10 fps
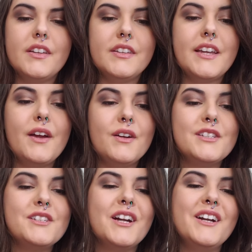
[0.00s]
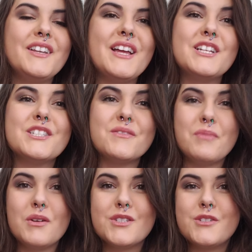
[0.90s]
the character that is
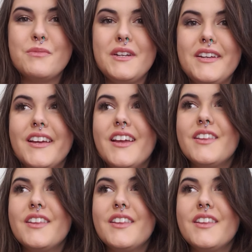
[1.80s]
supposed to be